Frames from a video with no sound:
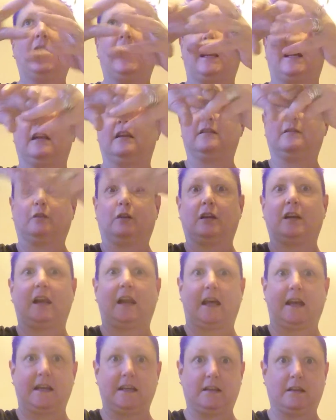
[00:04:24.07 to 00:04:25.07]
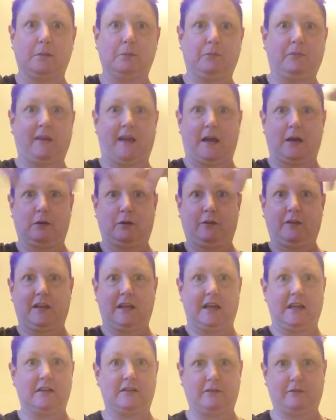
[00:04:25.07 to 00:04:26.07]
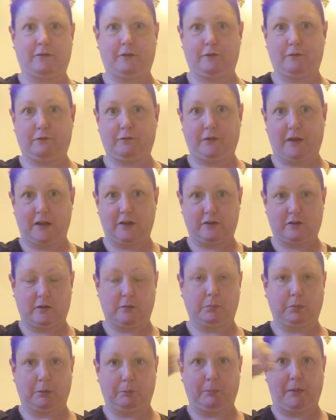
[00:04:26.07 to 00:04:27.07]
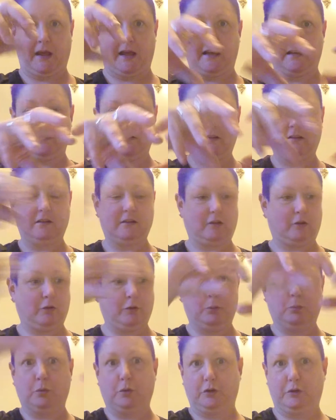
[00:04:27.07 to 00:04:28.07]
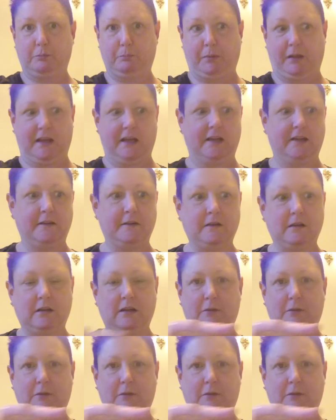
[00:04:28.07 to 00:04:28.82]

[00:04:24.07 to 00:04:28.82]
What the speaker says: and I sort of laid them down on the edge of the vegetable bed on the wood bit